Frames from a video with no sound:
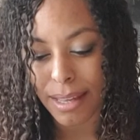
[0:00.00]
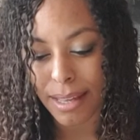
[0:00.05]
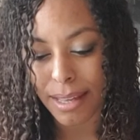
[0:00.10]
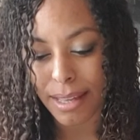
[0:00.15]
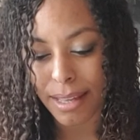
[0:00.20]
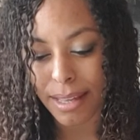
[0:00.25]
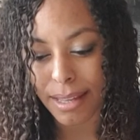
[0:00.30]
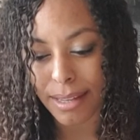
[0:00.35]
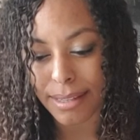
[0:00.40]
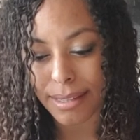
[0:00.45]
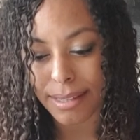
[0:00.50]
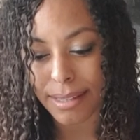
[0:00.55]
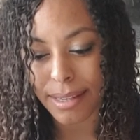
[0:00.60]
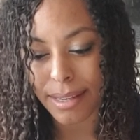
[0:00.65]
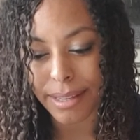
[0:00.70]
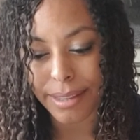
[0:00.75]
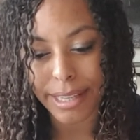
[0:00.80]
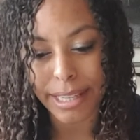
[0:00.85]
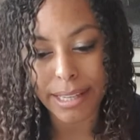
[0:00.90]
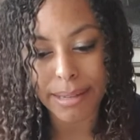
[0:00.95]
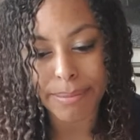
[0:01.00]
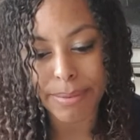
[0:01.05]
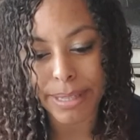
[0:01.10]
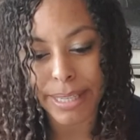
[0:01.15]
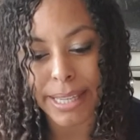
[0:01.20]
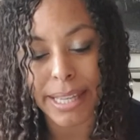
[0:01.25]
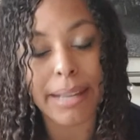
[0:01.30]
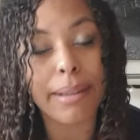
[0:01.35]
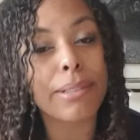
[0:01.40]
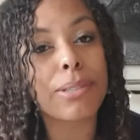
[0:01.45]
I think,
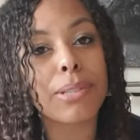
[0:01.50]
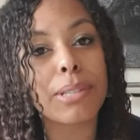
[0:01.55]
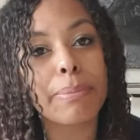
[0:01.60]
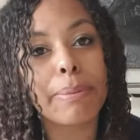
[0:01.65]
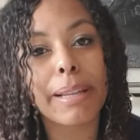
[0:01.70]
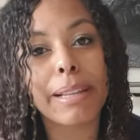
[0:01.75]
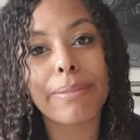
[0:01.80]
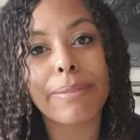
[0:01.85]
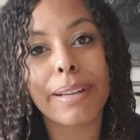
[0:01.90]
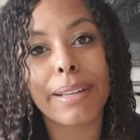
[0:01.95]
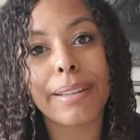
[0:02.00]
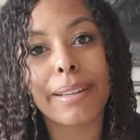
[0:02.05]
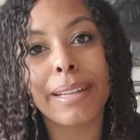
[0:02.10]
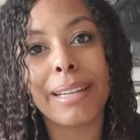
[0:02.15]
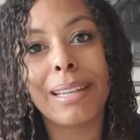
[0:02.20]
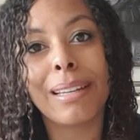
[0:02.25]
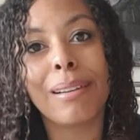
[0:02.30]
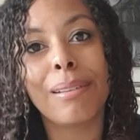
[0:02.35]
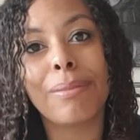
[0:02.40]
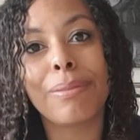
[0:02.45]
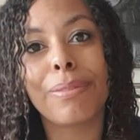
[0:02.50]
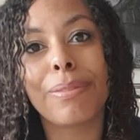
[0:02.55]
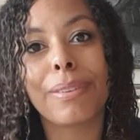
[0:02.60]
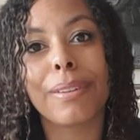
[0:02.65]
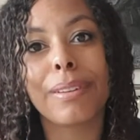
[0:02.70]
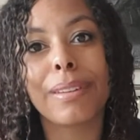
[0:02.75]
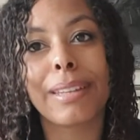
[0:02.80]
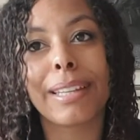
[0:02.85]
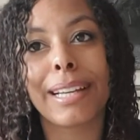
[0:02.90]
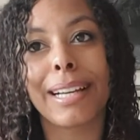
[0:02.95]
I talked about the fact that I love
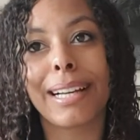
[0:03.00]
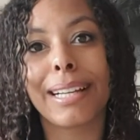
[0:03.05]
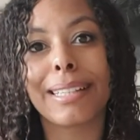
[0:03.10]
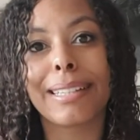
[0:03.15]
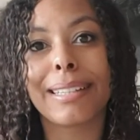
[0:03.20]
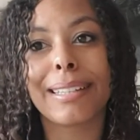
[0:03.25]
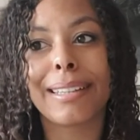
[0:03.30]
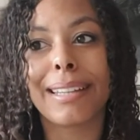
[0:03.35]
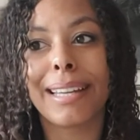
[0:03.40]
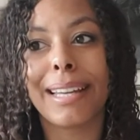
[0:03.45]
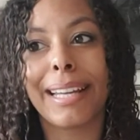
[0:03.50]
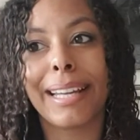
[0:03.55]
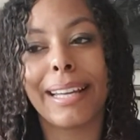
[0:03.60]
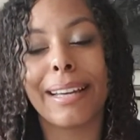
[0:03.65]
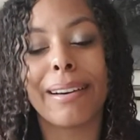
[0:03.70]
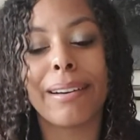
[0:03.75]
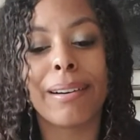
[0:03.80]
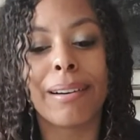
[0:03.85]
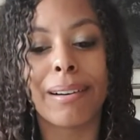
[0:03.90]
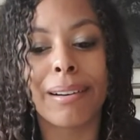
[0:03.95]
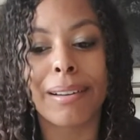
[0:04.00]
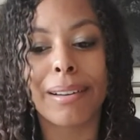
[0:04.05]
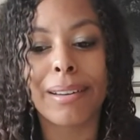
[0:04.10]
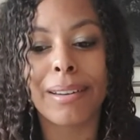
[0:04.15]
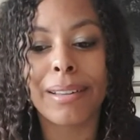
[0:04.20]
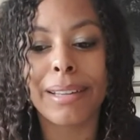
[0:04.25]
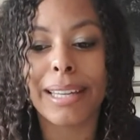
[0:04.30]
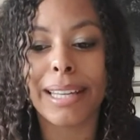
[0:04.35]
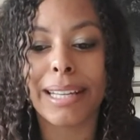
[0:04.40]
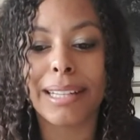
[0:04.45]
that they are
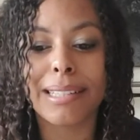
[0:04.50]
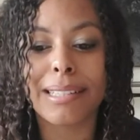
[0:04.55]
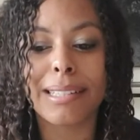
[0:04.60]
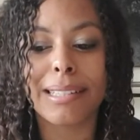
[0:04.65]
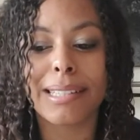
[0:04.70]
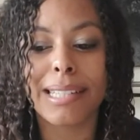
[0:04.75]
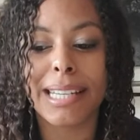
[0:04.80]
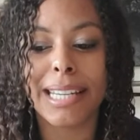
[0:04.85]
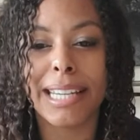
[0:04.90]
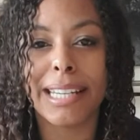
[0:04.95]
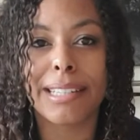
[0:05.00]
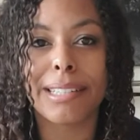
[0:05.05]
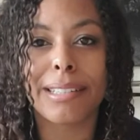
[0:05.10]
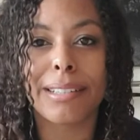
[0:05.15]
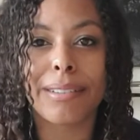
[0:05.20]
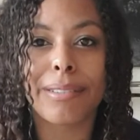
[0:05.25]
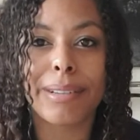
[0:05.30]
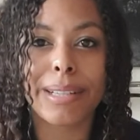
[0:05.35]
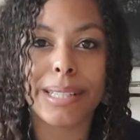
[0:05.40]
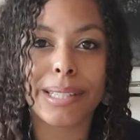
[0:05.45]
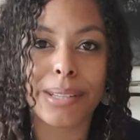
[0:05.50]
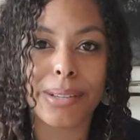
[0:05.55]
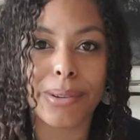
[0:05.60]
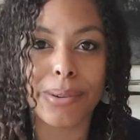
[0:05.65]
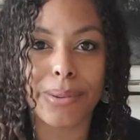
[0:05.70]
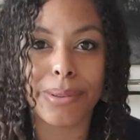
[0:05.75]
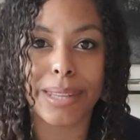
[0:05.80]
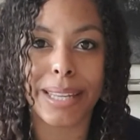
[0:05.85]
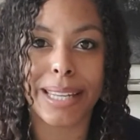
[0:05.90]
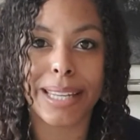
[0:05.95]
looking to teach
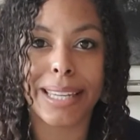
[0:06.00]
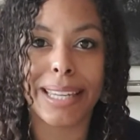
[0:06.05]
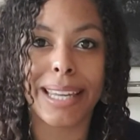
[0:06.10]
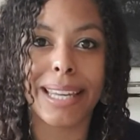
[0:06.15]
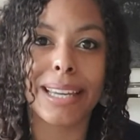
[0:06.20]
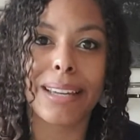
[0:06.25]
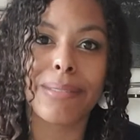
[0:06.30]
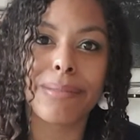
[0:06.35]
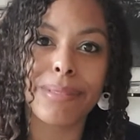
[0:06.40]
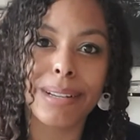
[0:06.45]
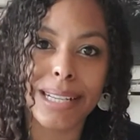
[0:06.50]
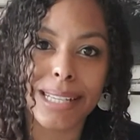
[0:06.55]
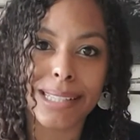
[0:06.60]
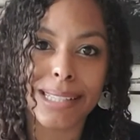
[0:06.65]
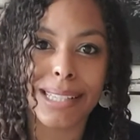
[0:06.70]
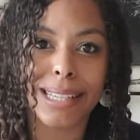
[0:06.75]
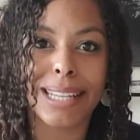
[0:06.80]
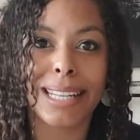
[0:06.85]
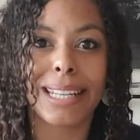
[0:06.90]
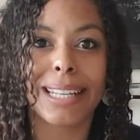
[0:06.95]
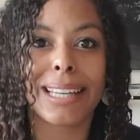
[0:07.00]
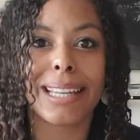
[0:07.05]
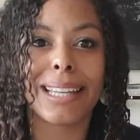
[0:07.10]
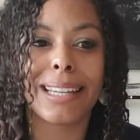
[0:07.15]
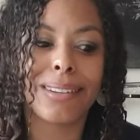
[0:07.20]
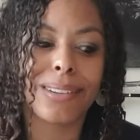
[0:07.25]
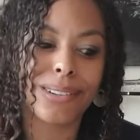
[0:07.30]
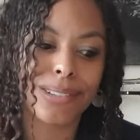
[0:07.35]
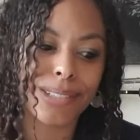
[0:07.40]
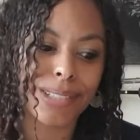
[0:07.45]
critical thinking and reasoning
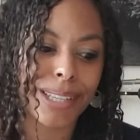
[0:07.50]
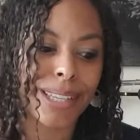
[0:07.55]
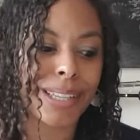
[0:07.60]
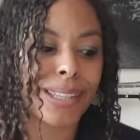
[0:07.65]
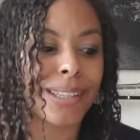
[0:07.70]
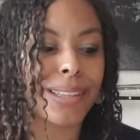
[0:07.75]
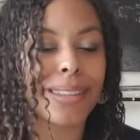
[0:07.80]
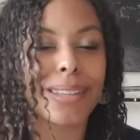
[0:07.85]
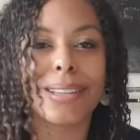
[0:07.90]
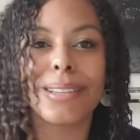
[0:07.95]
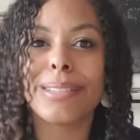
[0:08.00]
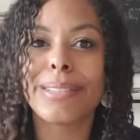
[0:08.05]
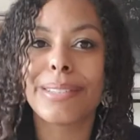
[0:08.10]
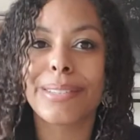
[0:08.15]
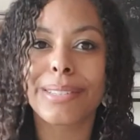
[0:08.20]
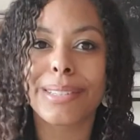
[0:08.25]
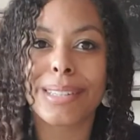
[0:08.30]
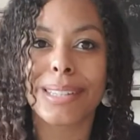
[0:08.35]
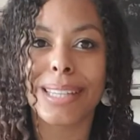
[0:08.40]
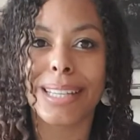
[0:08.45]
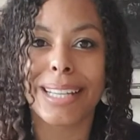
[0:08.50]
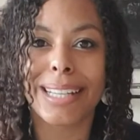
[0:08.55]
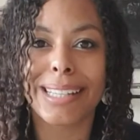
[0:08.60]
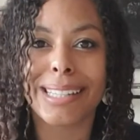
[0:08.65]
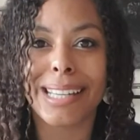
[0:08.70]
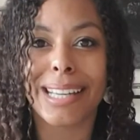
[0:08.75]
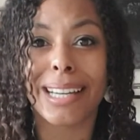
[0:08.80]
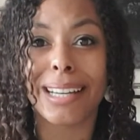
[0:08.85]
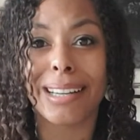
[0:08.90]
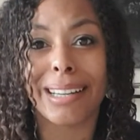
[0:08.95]
and logic and those sorts of
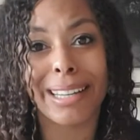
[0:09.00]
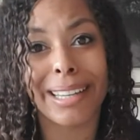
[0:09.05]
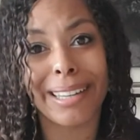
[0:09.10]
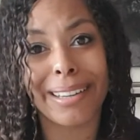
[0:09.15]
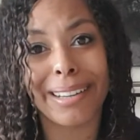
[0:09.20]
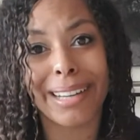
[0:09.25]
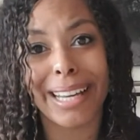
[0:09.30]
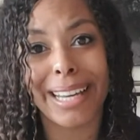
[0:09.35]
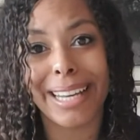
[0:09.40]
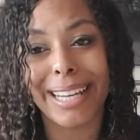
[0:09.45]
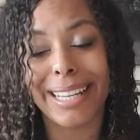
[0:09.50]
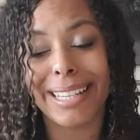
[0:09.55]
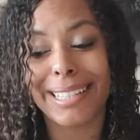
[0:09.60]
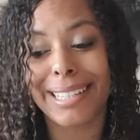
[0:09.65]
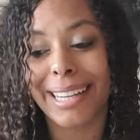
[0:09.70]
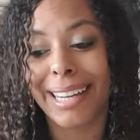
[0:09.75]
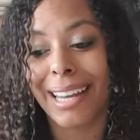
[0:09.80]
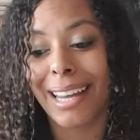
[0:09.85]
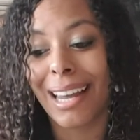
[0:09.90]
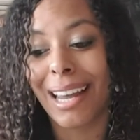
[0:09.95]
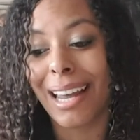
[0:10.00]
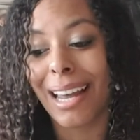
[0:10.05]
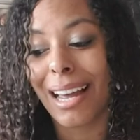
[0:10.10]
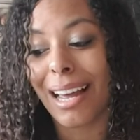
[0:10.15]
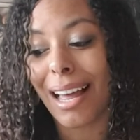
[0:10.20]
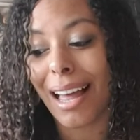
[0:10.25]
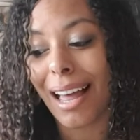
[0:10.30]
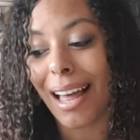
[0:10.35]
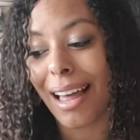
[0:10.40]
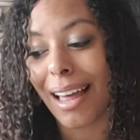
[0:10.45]
things at a young age.
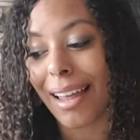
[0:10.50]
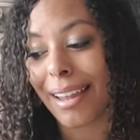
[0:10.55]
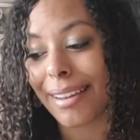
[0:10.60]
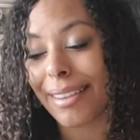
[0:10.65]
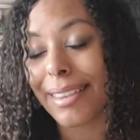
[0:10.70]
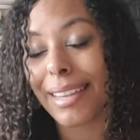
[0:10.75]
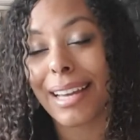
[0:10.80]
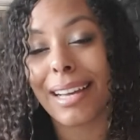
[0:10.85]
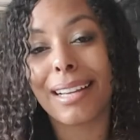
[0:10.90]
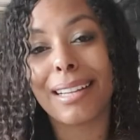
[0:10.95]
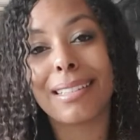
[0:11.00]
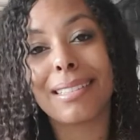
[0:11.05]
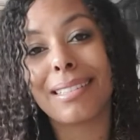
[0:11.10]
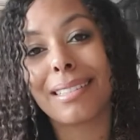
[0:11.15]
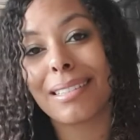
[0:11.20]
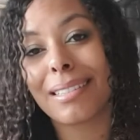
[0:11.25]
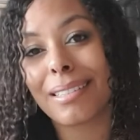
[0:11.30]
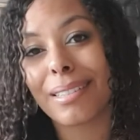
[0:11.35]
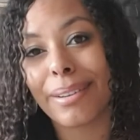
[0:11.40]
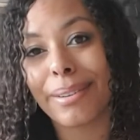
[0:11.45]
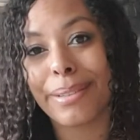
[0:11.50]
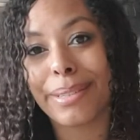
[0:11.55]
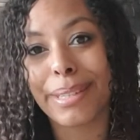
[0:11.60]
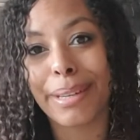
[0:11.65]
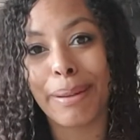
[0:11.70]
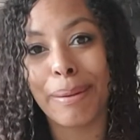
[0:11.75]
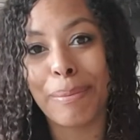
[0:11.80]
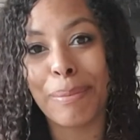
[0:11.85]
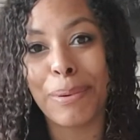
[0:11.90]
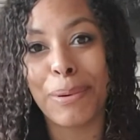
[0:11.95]
And that is just so,
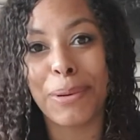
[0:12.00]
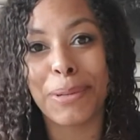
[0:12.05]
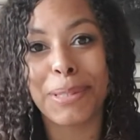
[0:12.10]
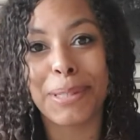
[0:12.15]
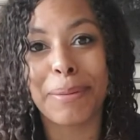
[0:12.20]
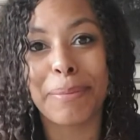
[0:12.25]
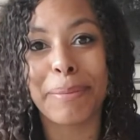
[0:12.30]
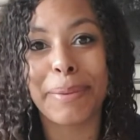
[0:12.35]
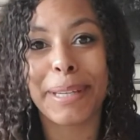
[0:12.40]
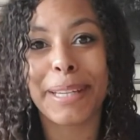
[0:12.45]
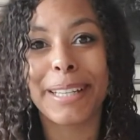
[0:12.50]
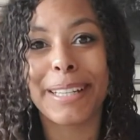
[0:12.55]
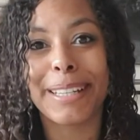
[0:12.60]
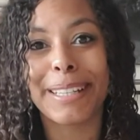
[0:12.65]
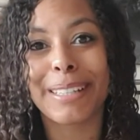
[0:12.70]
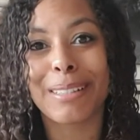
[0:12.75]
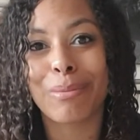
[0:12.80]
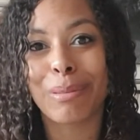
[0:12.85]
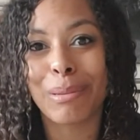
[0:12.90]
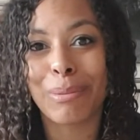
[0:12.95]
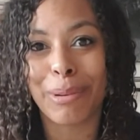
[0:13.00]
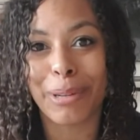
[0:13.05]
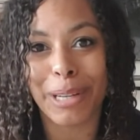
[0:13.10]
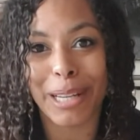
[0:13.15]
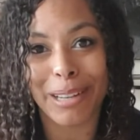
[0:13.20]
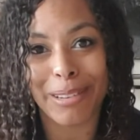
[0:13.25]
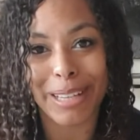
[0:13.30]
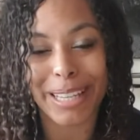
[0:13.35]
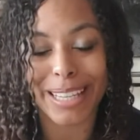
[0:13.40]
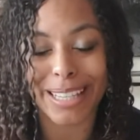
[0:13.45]
so important because we
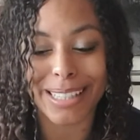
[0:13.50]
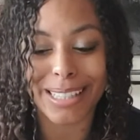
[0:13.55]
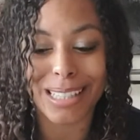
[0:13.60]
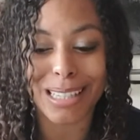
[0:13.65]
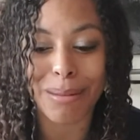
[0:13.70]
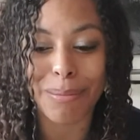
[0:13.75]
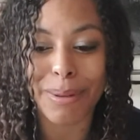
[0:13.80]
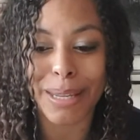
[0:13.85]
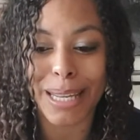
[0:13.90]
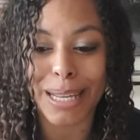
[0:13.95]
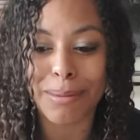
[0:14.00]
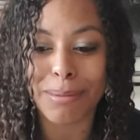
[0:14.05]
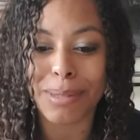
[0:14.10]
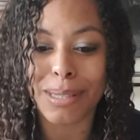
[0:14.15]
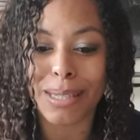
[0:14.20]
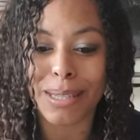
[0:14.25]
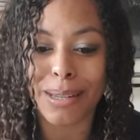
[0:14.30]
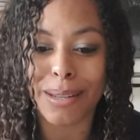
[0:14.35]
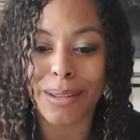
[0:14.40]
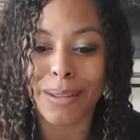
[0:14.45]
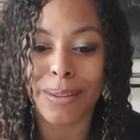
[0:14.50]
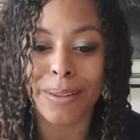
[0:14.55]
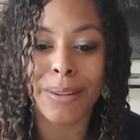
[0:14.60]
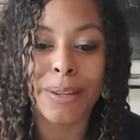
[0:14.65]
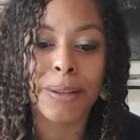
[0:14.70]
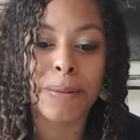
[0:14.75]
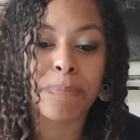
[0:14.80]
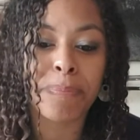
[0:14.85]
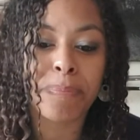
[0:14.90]
want our kids to be able to